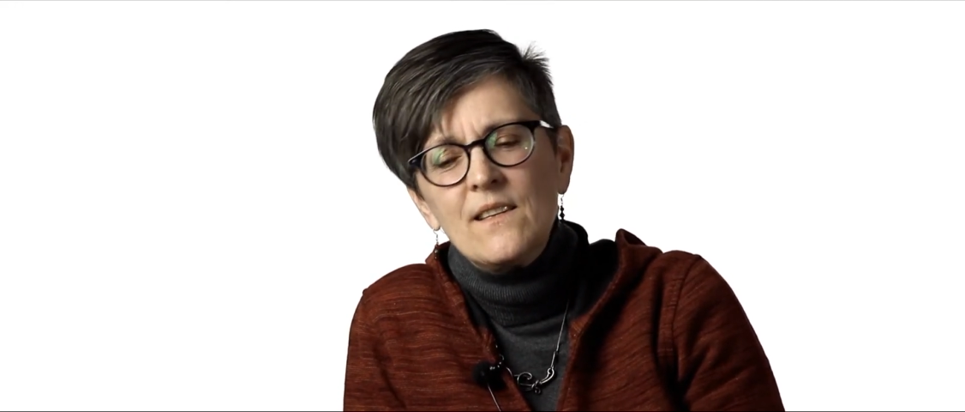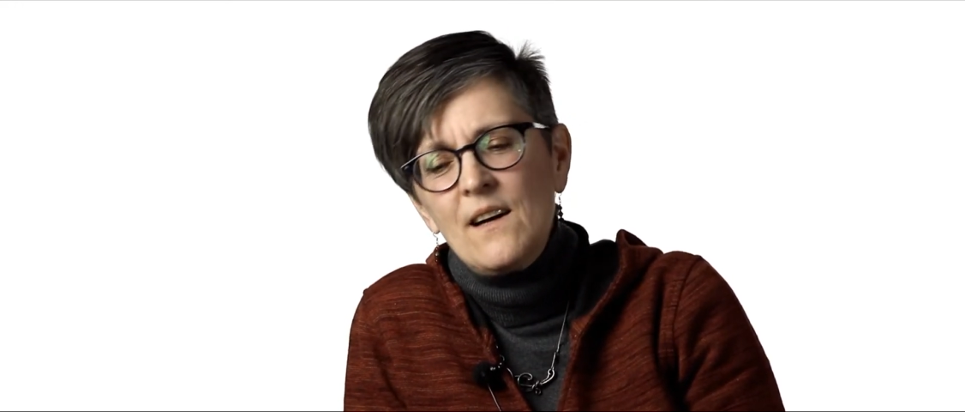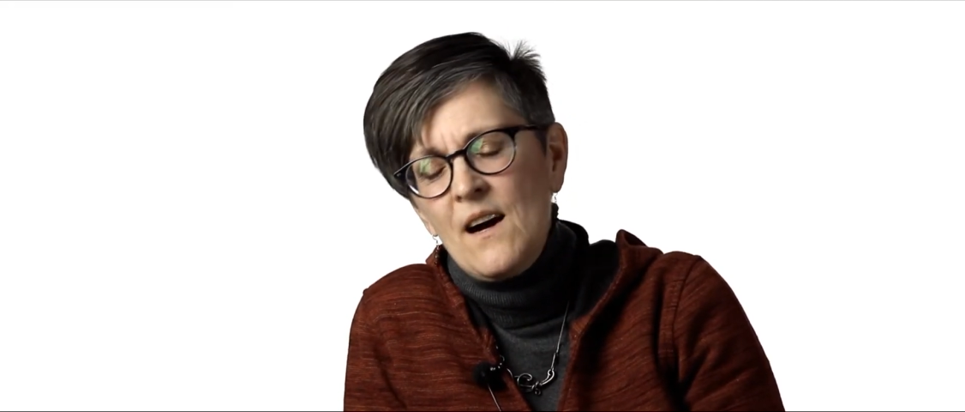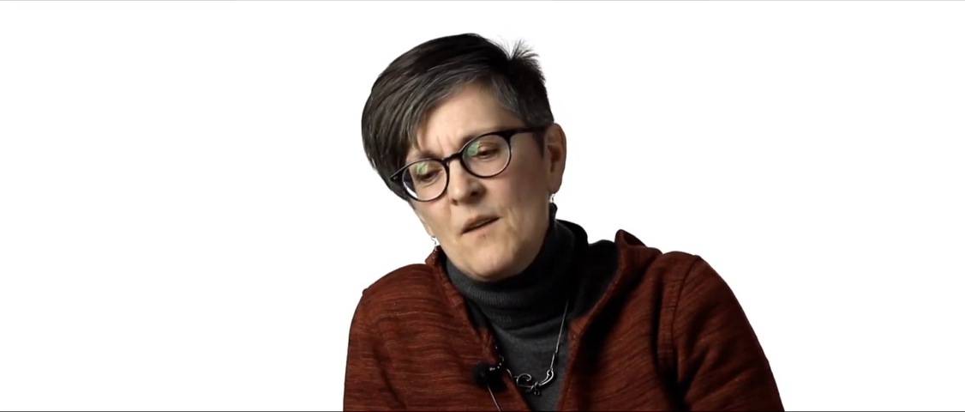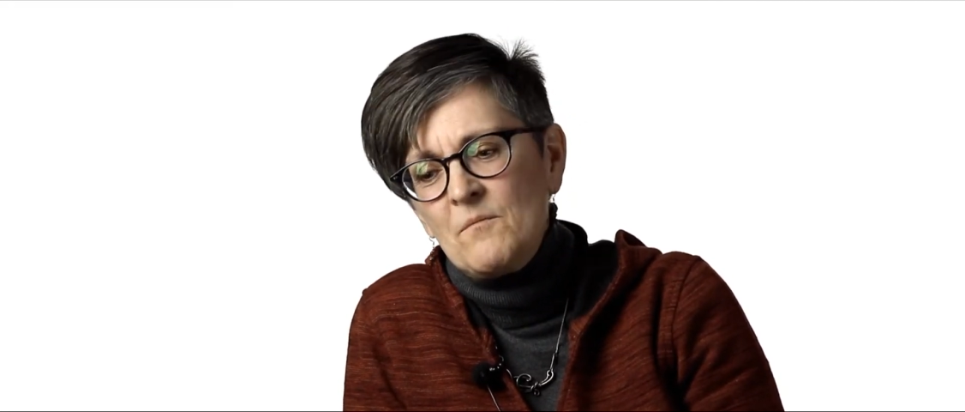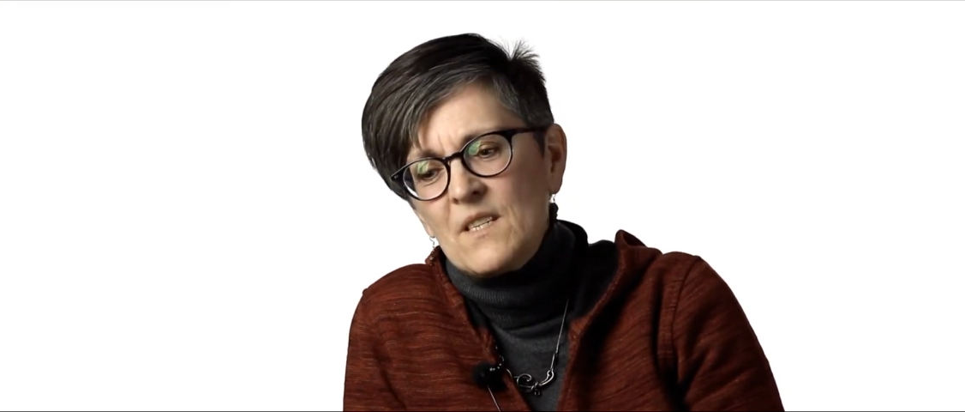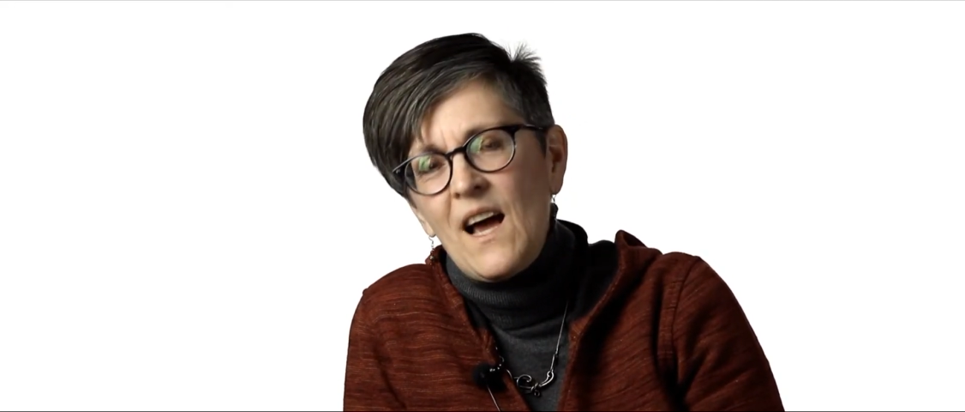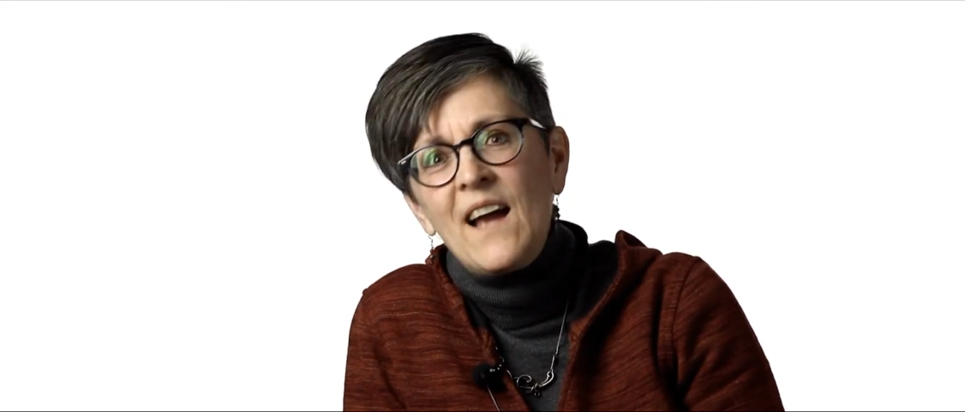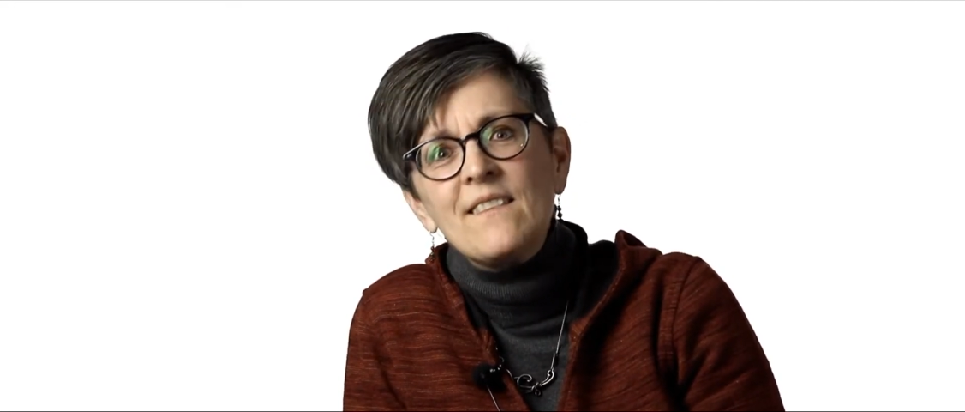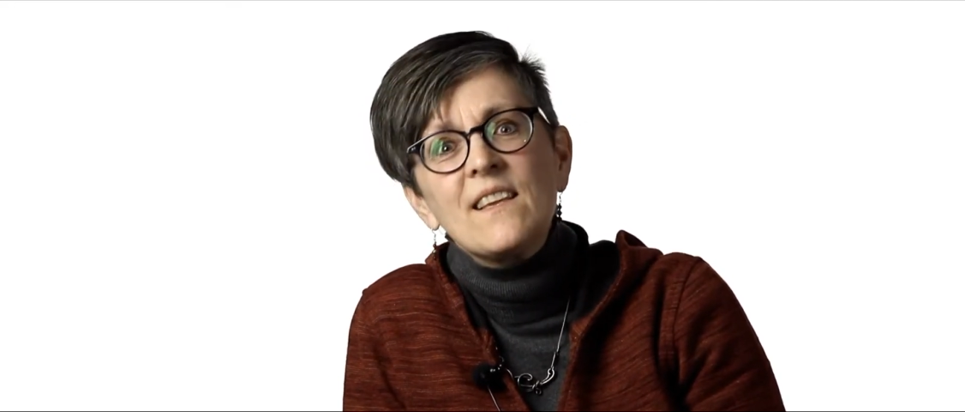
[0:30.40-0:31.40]
um,
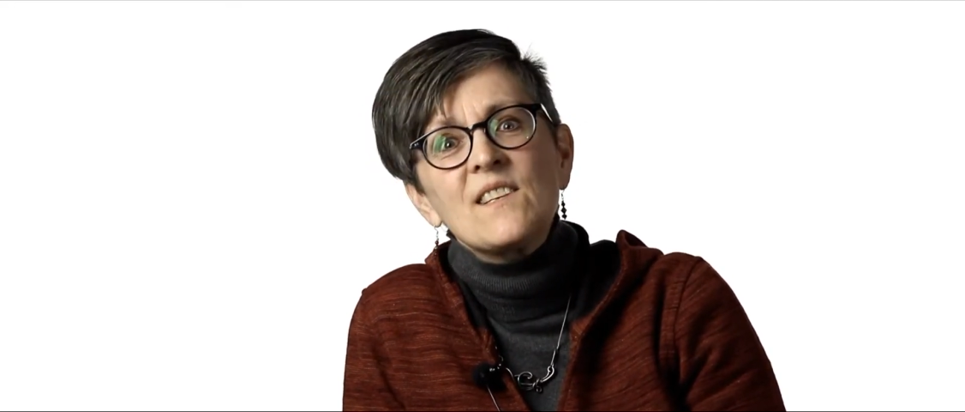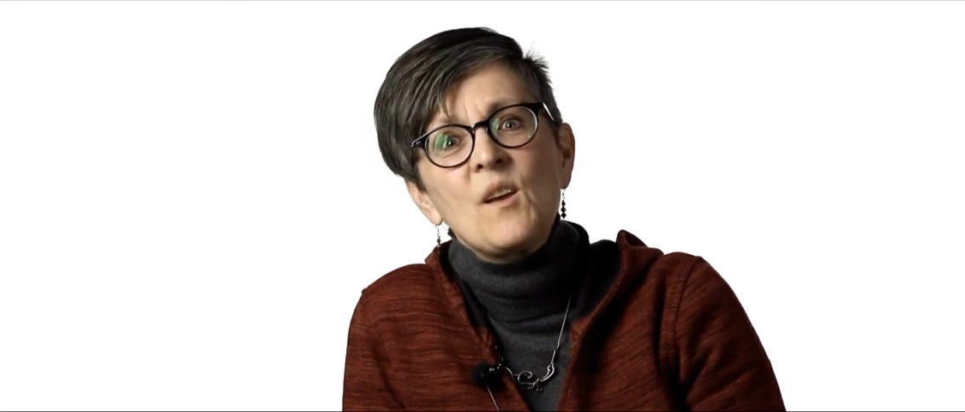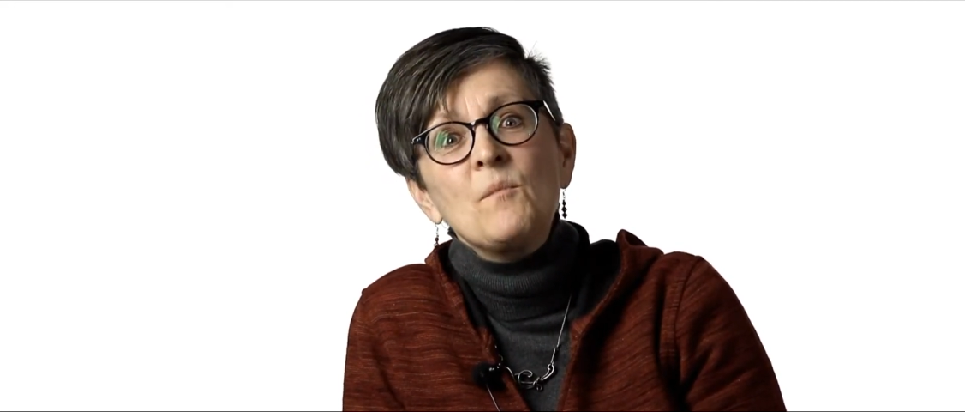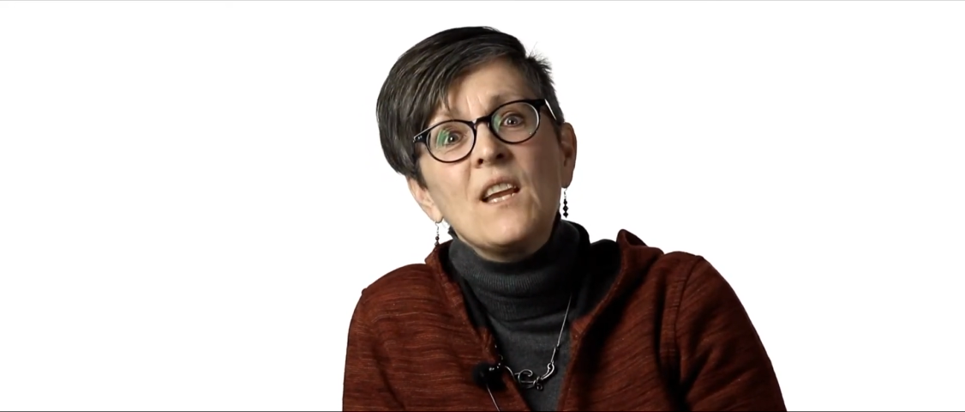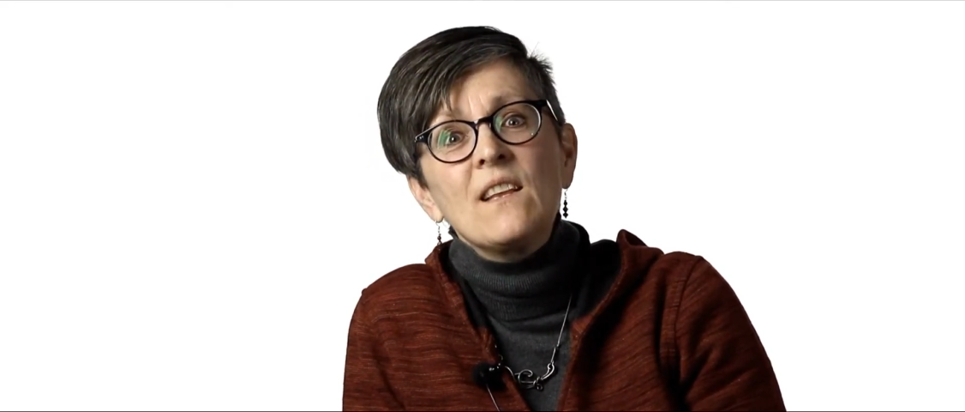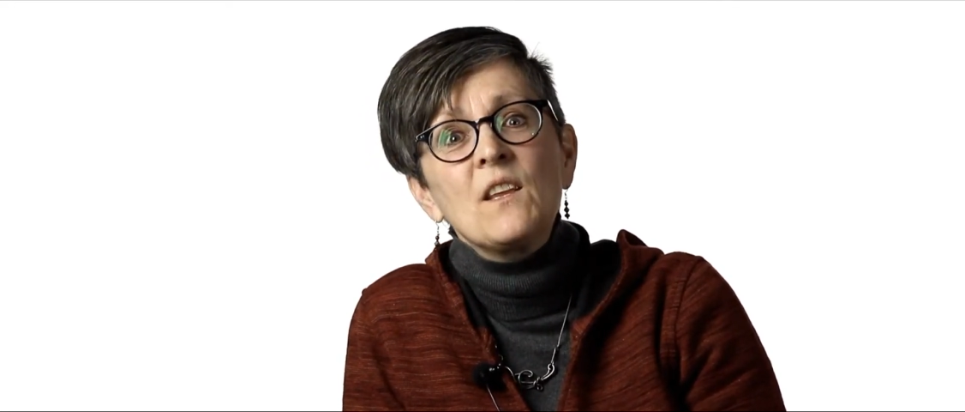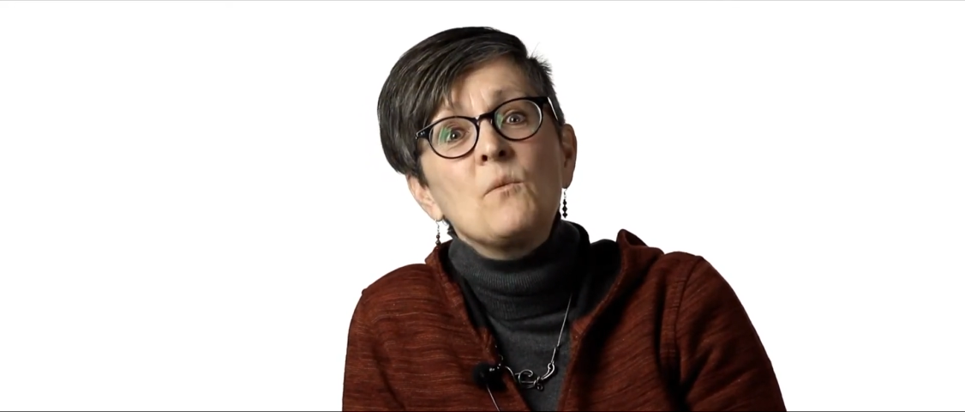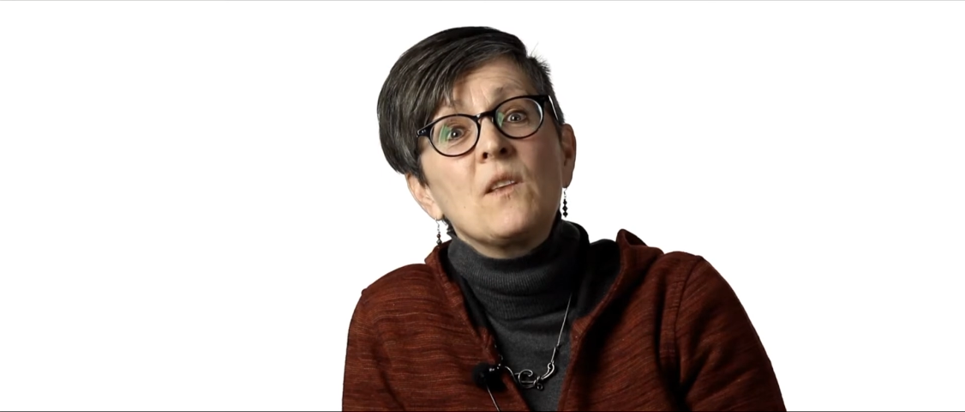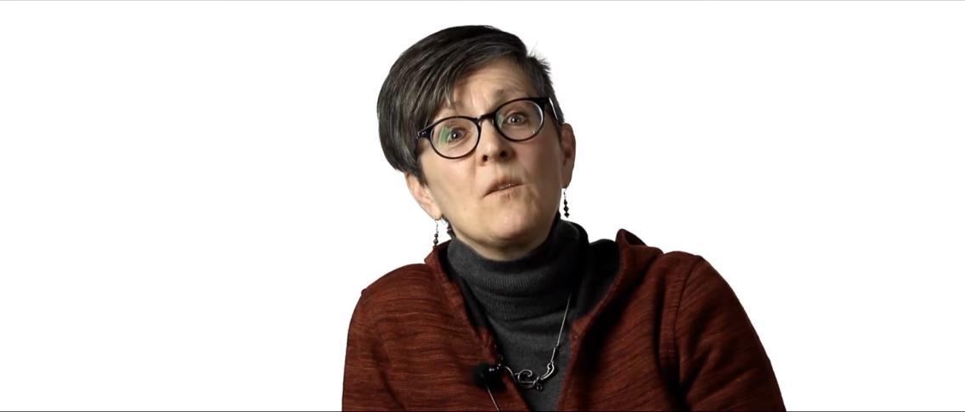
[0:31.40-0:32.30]
tie things up neatly with